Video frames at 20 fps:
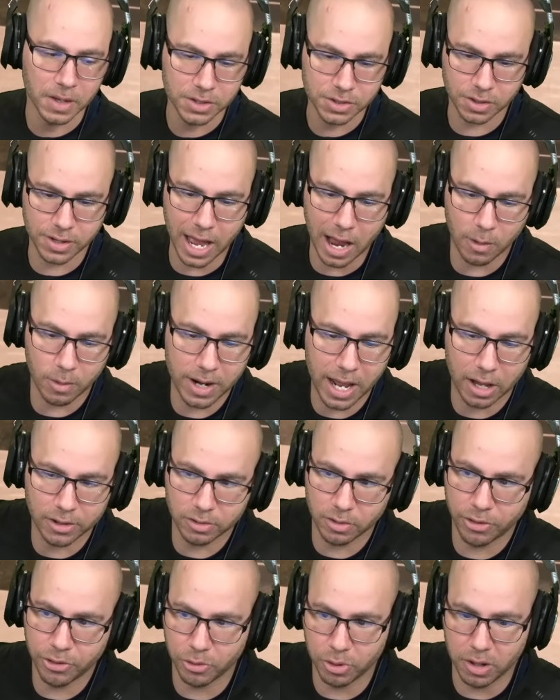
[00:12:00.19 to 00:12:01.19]
So now we're down to
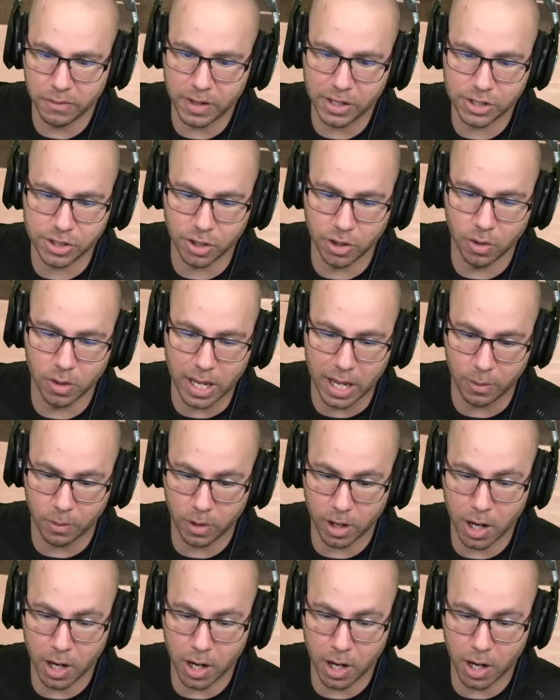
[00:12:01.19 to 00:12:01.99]
a 3v2, and we're in a